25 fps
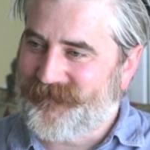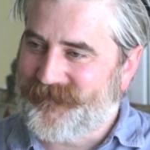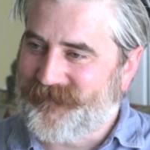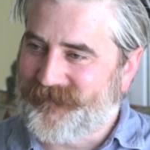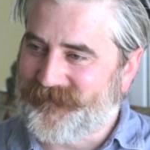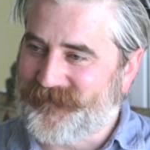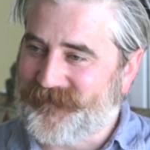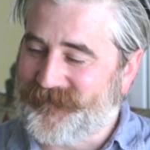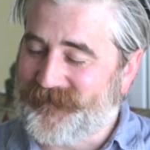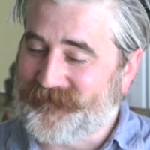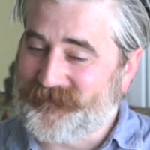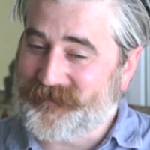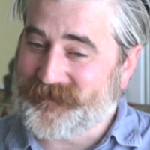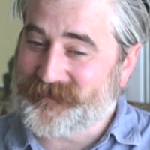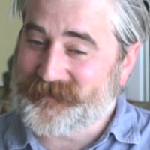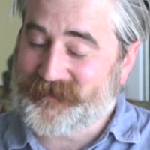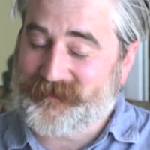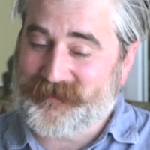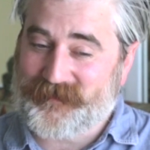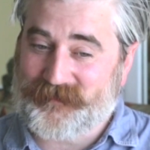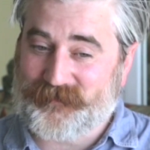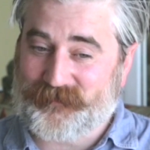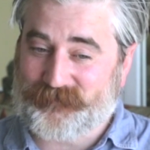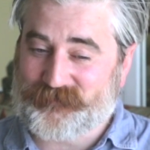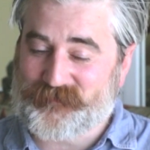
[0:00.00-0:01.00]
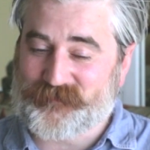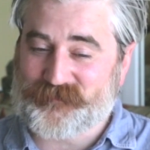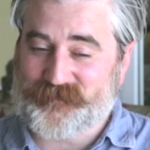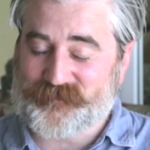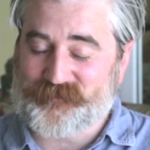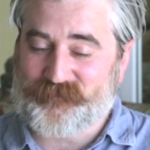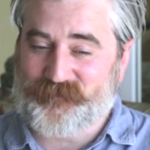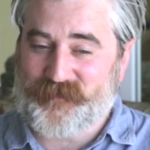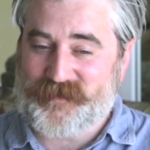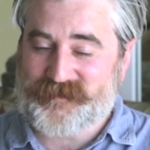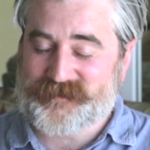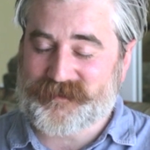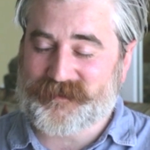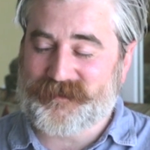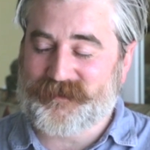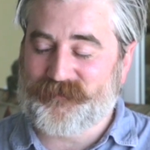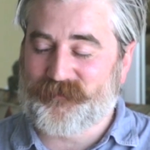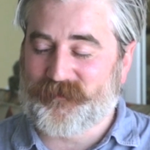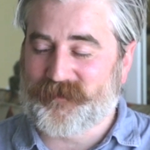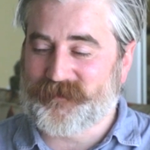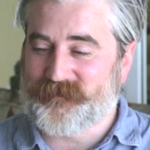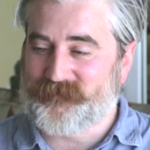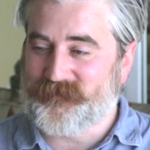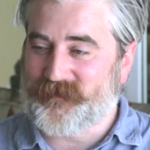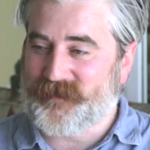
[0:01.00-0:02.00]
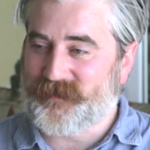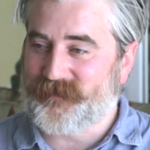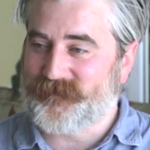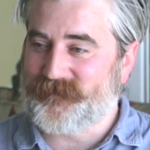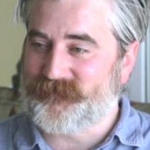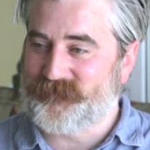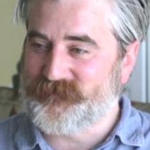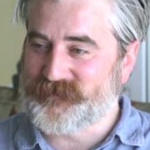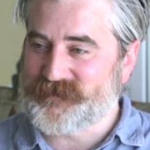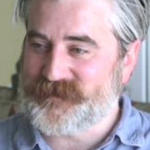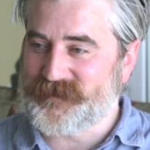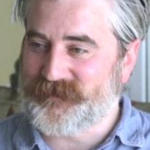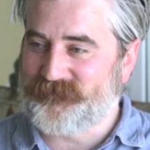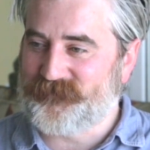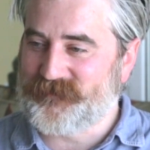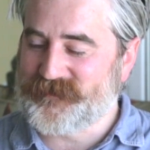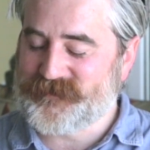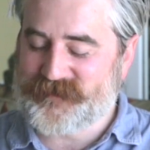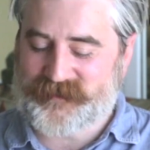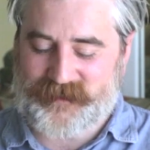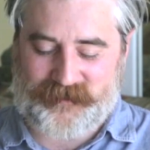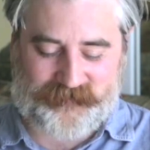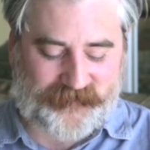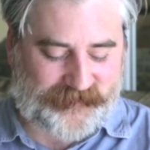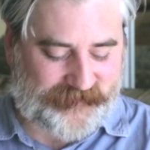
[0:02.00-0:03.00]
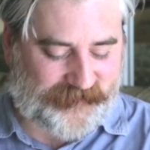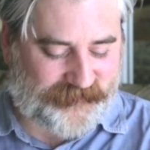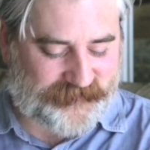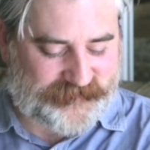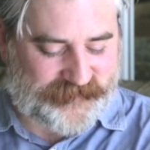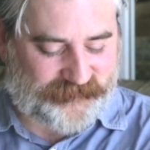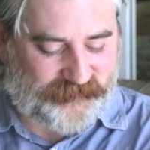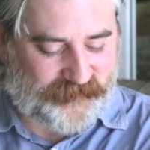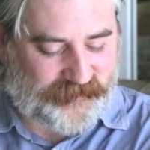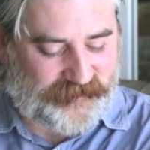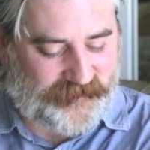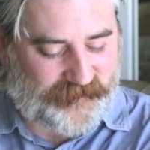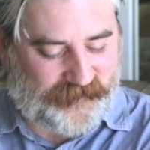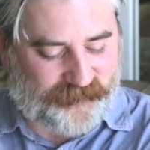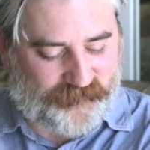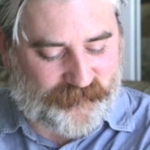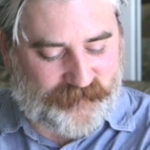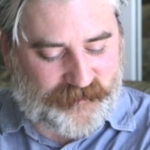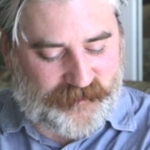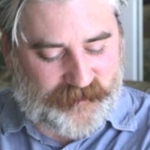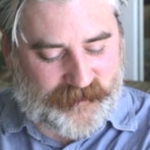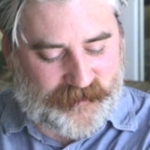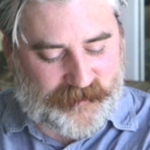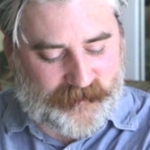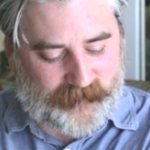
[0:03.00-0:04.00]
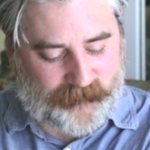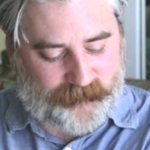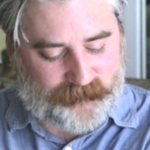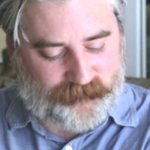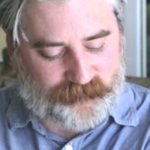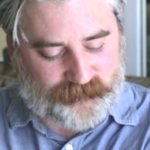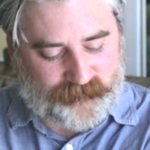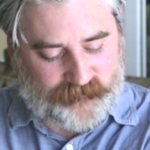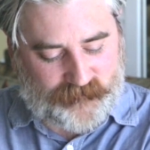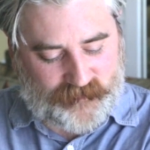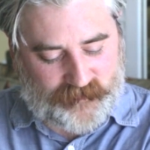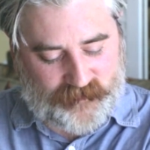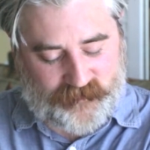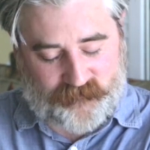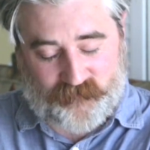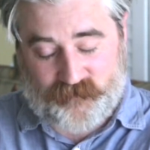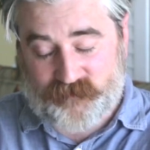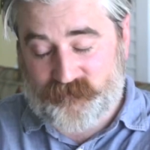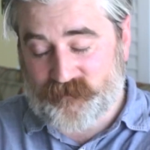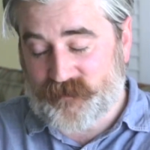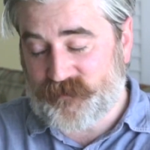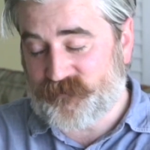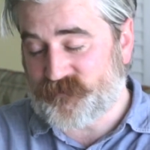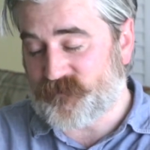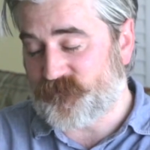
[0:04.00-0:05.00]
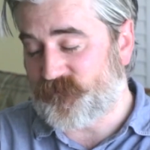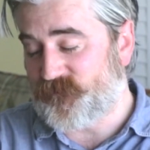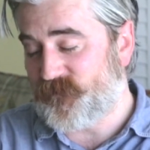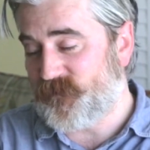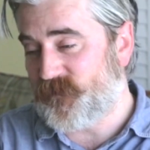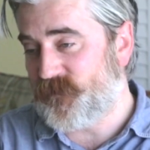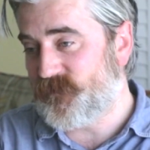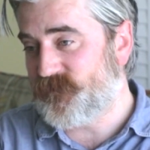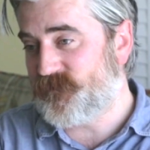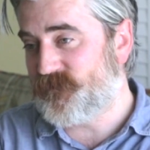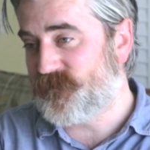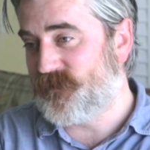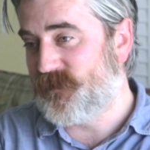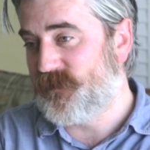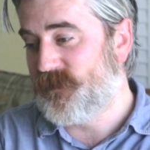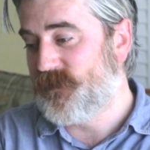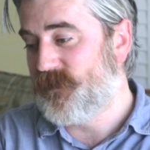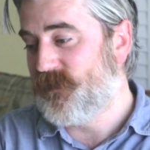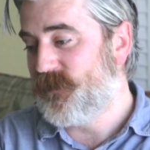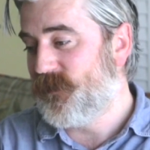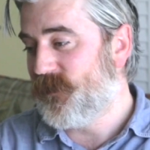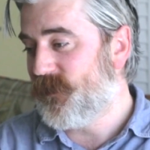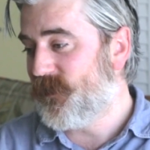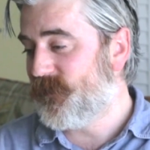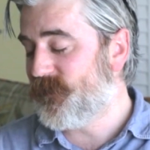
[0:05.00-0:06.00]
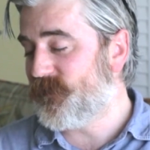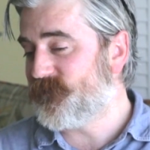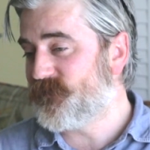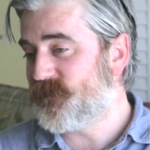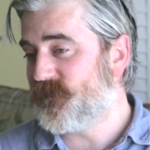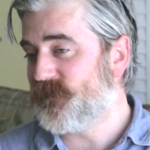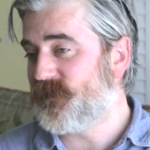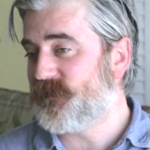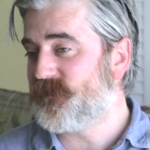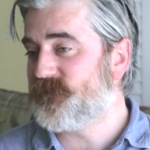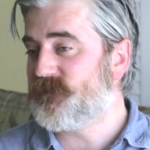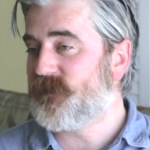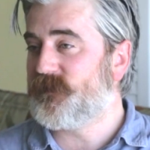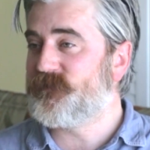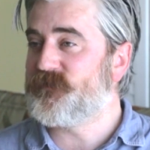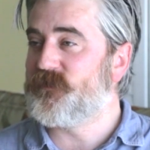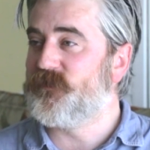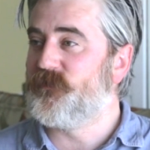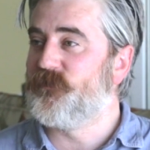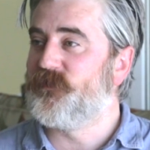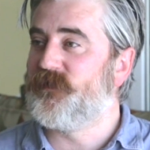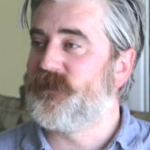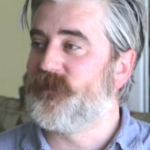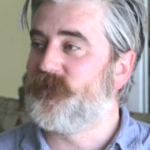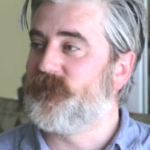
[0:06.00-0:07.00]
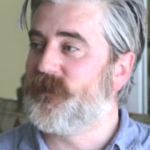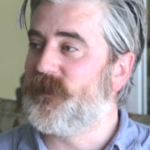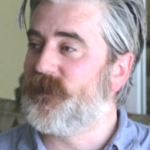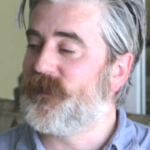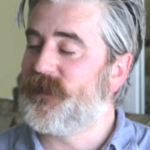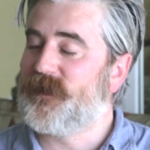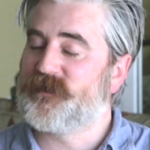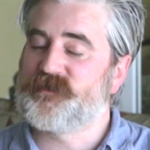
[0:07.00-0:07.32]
And so just physically bring them there, and we'll see how it goes. I've only released the first, and that's going pretty well.